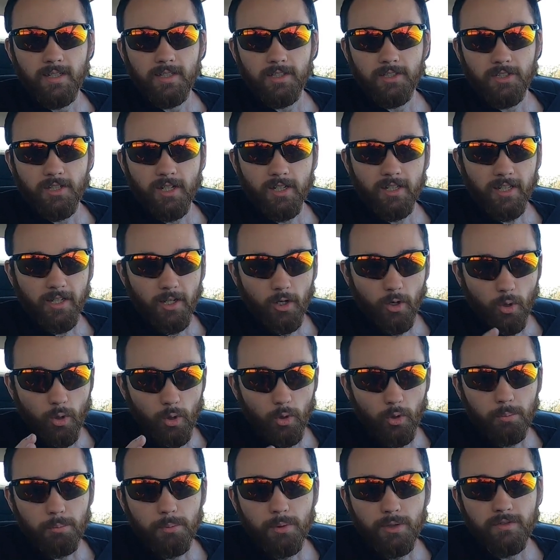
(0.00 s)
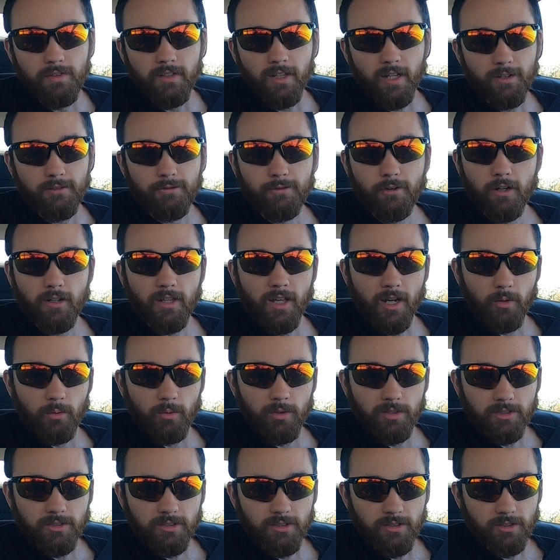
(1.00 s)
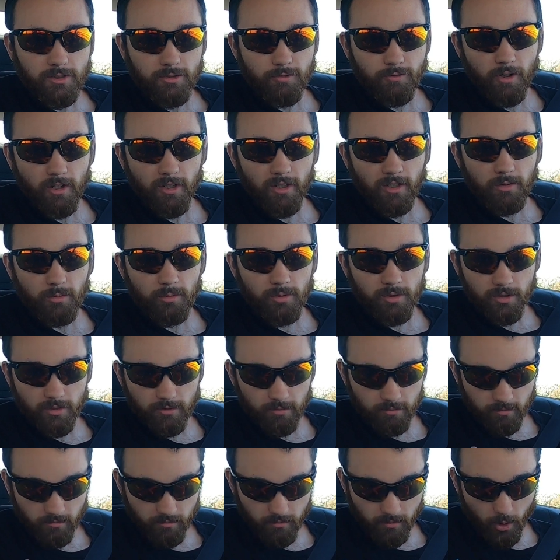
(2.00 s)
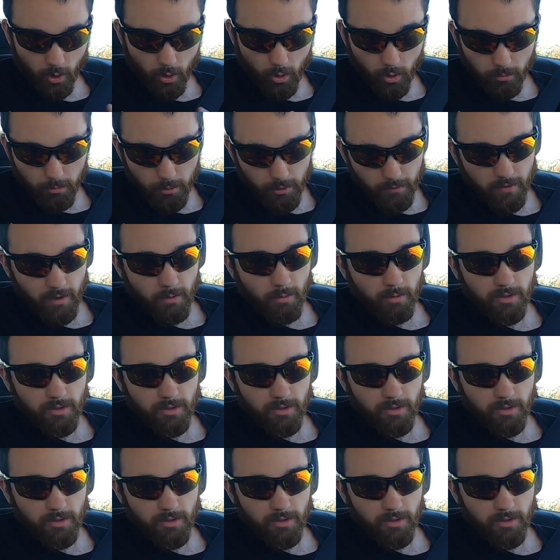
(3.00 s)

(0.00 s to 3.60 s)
it's not like a whole movie like Fallout was, because Fallout was a whole movie.